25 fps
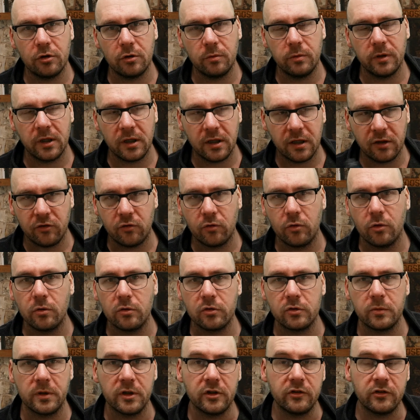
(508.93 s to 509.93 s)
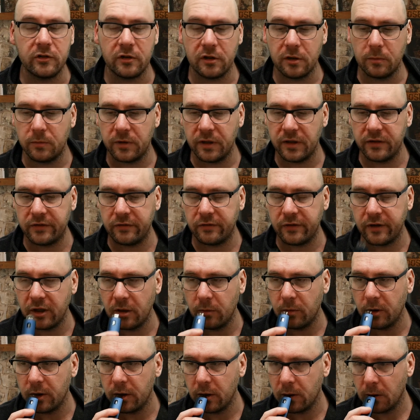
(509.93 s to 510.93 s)
whereas those ones you can press the fire
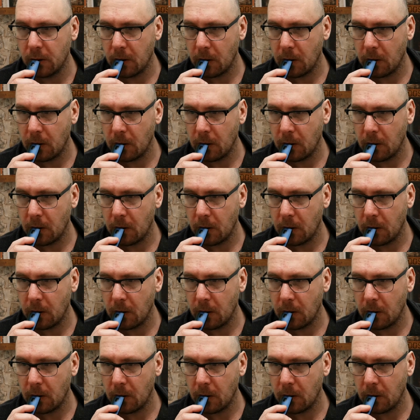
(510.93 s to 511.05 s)
button.